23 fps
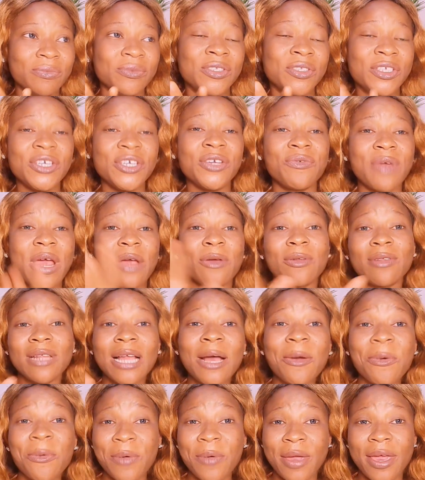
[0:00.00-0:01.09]
the regular
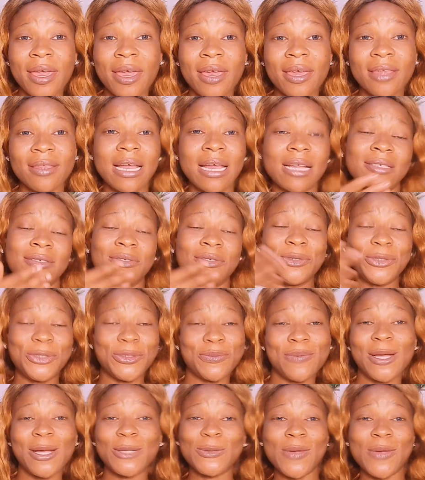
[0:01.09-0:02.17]
way that
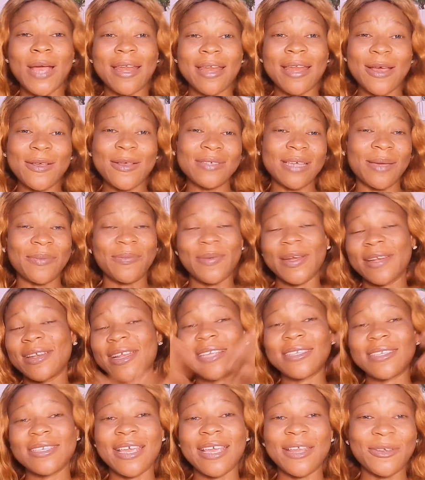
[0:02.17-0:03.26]
YouTubers will announce their
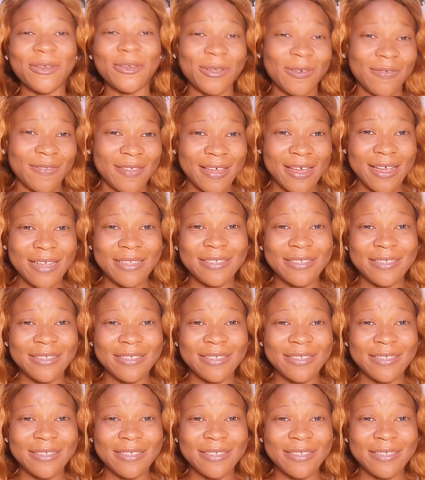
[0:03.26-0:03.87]
pregnancy and all of that.